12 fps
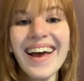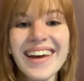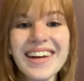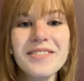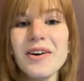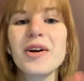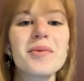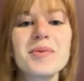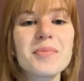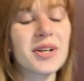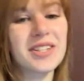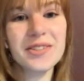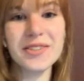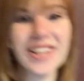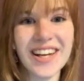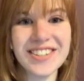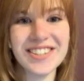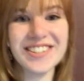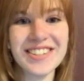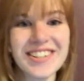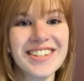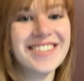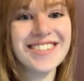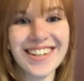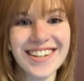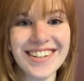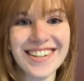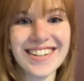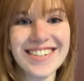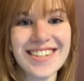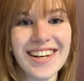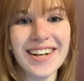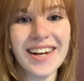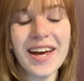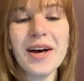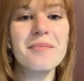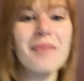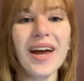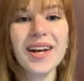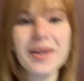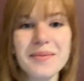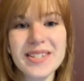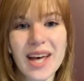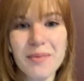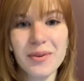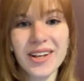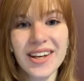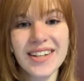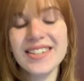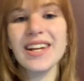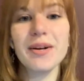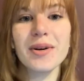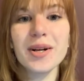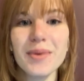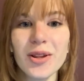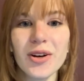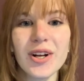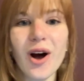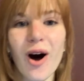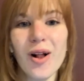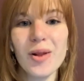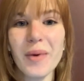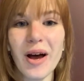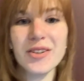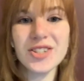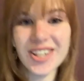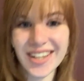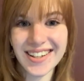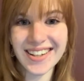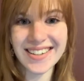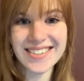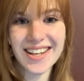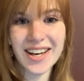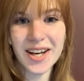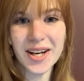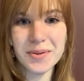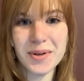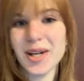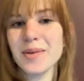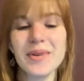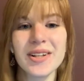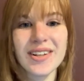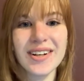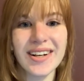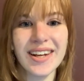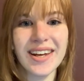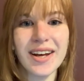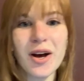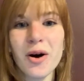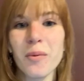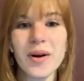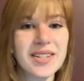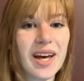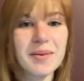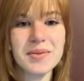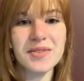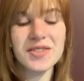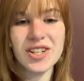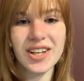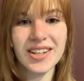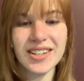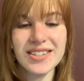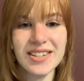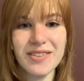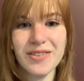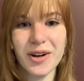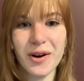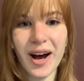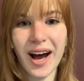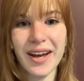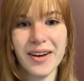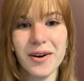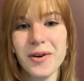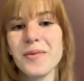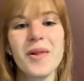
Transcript: and welcome to Preschool Nature Series Chickadee Edition. My name is Emily, and today we're going to be learning all about chickadees. We're going to be learning what types of chickadees live in Ohio,